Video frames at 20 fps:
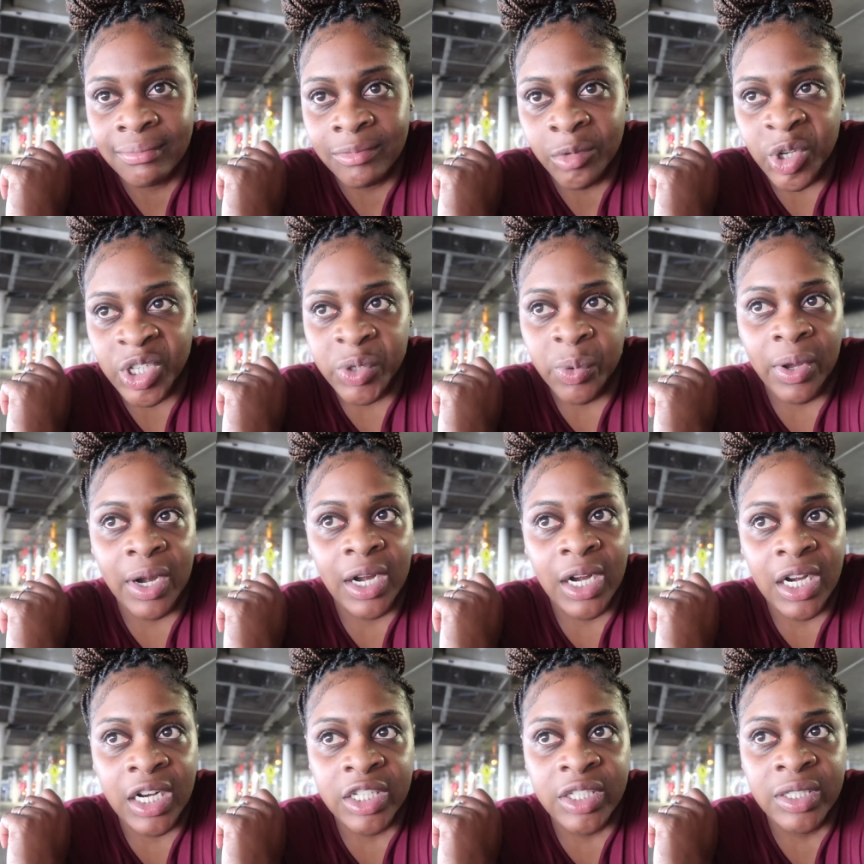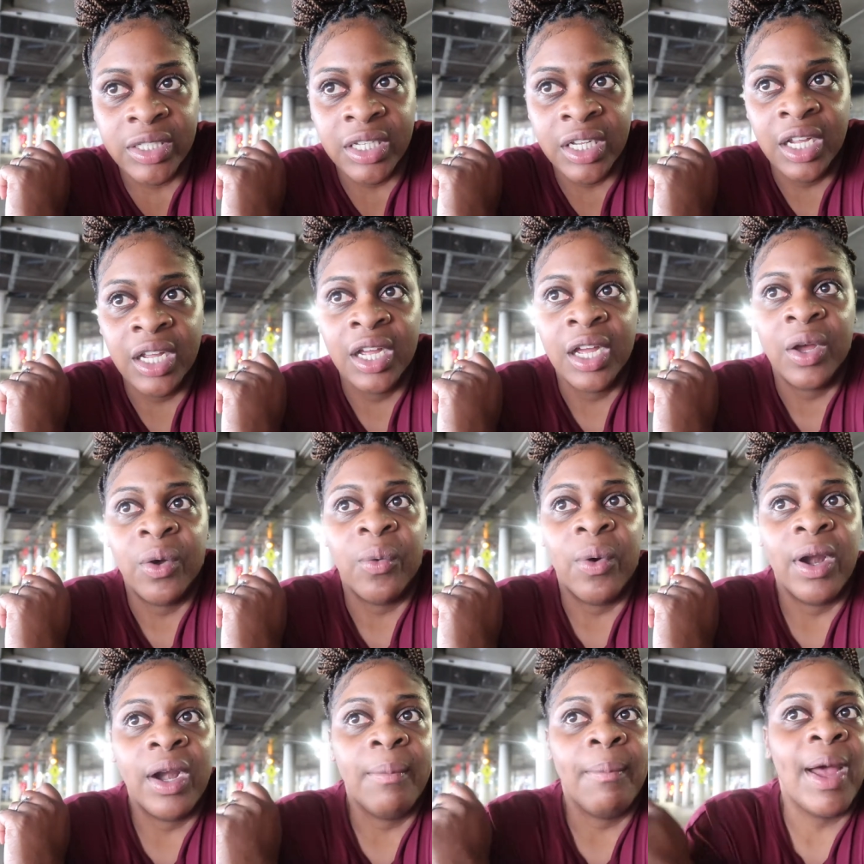it was one
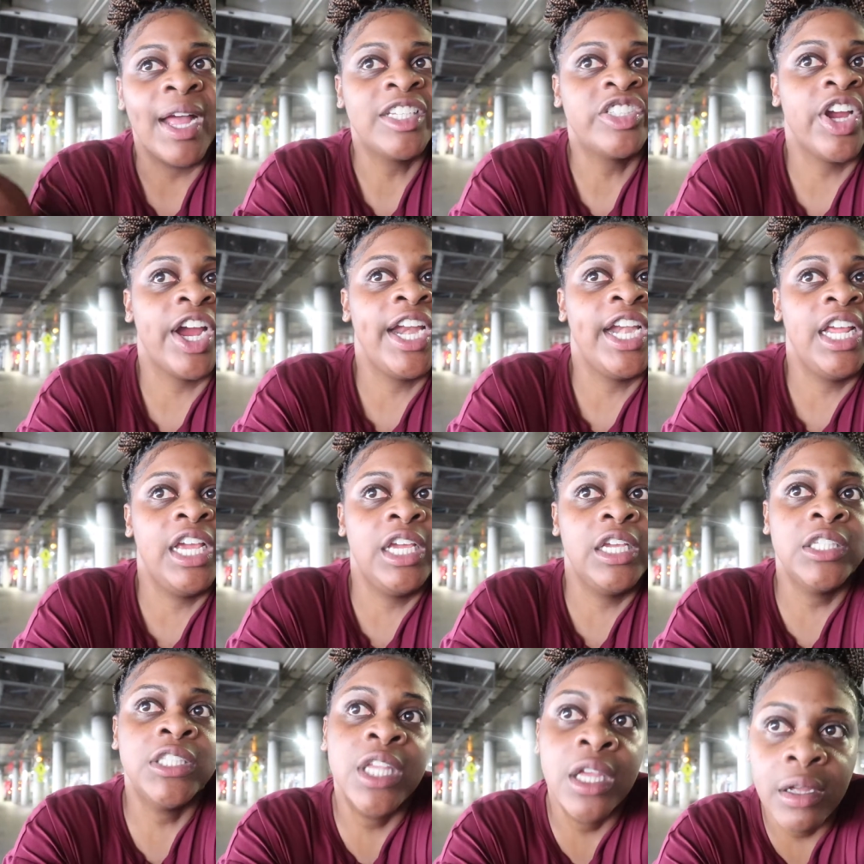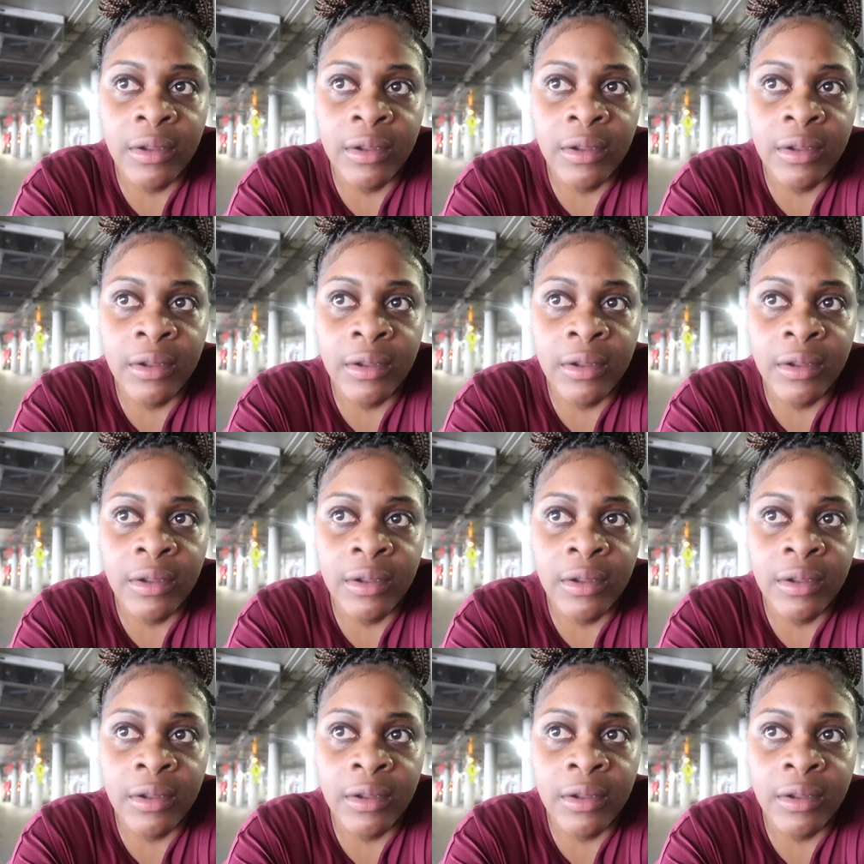of my trainees.